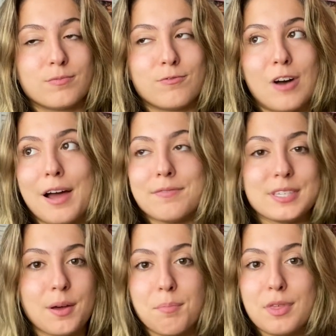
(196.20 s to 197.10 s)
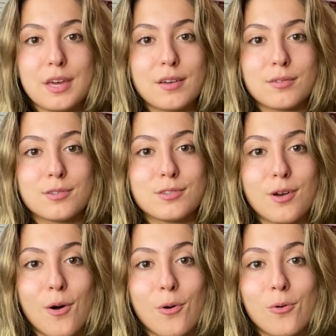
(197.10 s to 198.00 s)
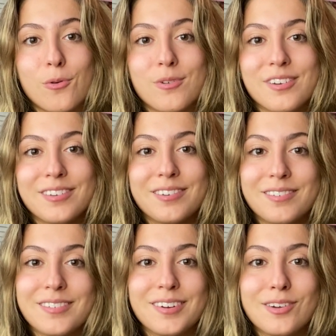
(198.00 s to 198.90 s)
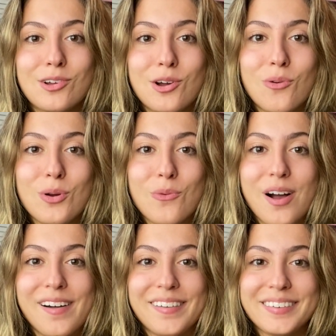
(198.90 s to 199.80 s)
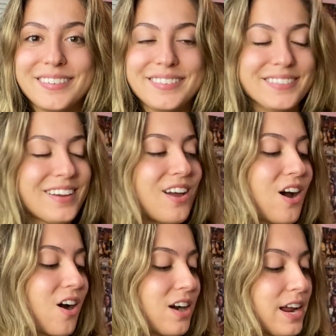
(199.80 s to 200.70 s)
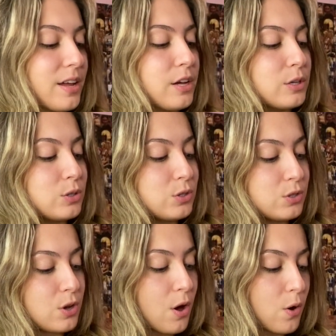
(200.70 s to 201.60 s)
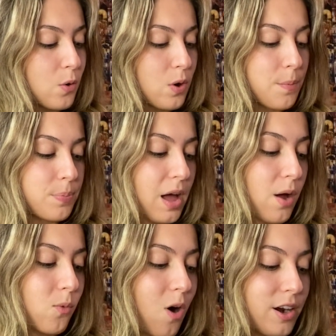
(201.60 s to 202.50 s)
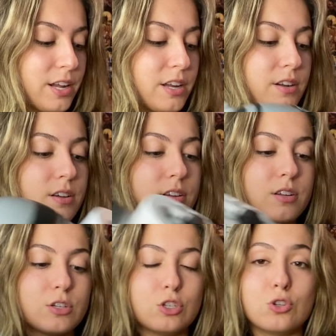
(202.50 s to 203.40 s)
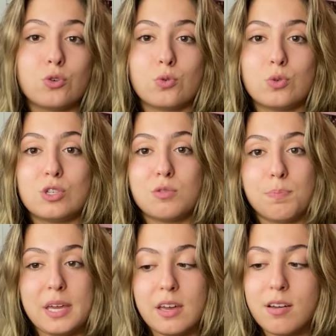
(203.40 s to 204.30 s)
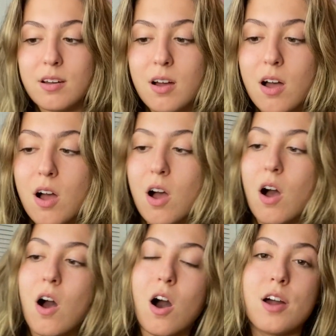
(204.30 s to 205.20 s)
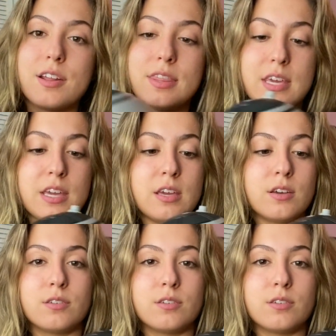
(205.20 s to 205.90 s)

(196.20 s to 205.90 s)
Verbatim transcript: five something. So going well. All right, so I wanted to speak on the